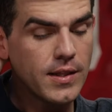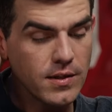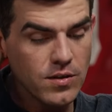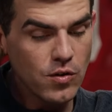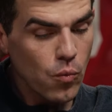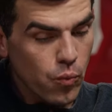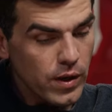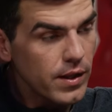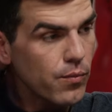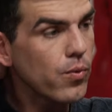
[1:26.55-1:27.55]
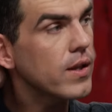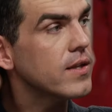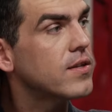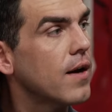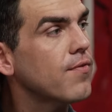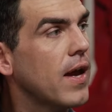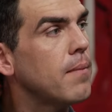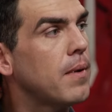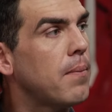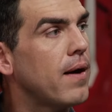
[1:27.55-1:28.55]
This is a really, really tough
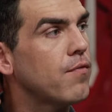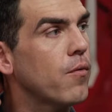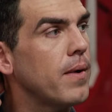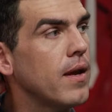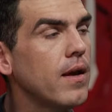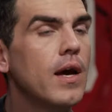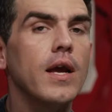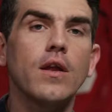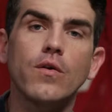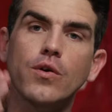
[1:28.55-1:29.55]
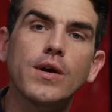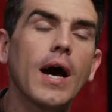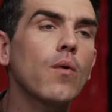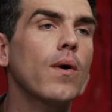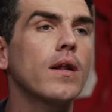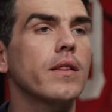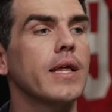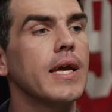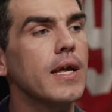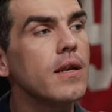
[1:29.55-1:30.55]
game to bet for me. You know, you kind of want to
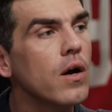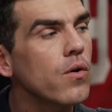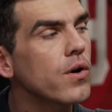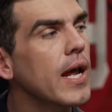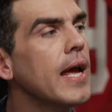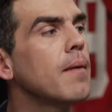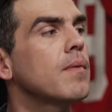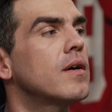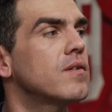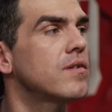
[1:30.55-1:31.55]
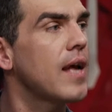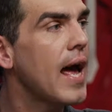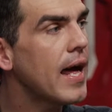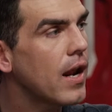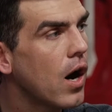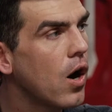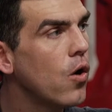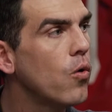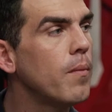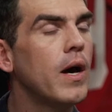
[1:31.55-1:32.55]
lean Notre Dame because it's at
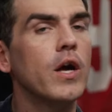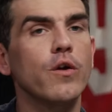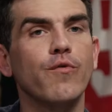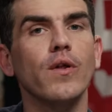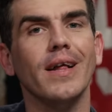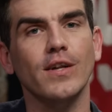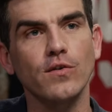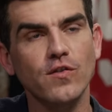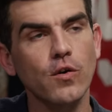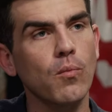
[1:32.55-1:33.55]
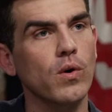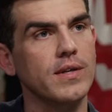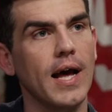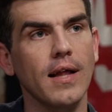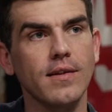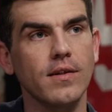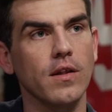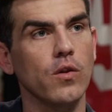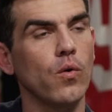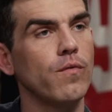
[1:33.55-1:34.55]
home. You feel like they're still more talented
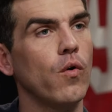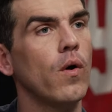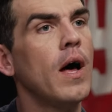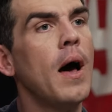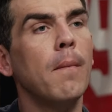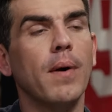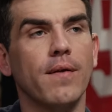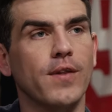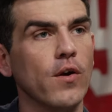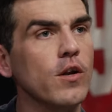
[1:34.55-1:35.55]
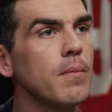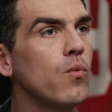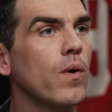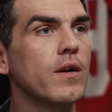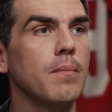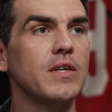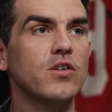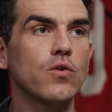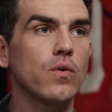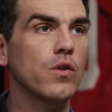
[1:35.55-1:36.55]
than Louisville, but if they're going to be one
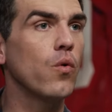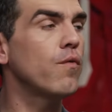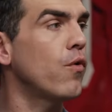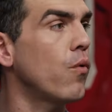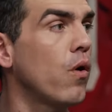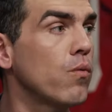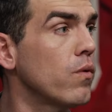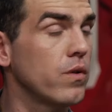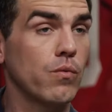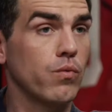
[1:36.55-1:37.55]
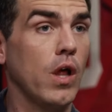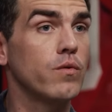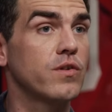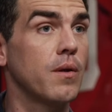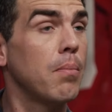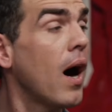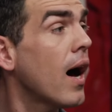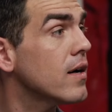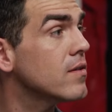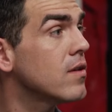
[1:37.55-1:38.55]
dimensional and Louisville loads the
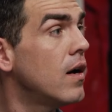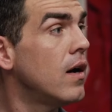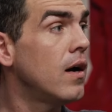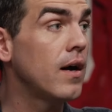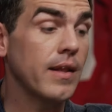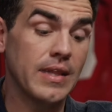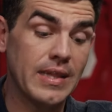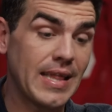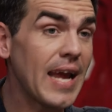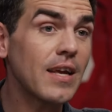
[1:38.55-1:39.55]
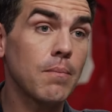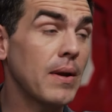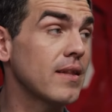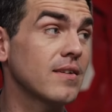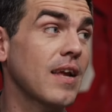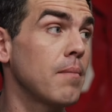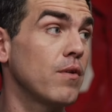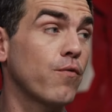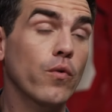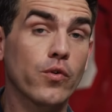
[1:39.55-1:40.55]
box, they could be in this game in
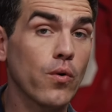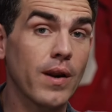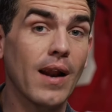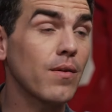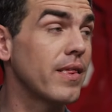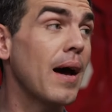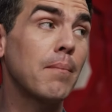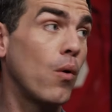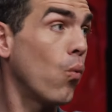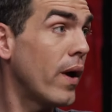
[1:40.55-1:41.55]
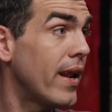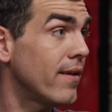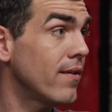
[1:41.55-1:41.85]
the fourth quarter. Not only that, but win it.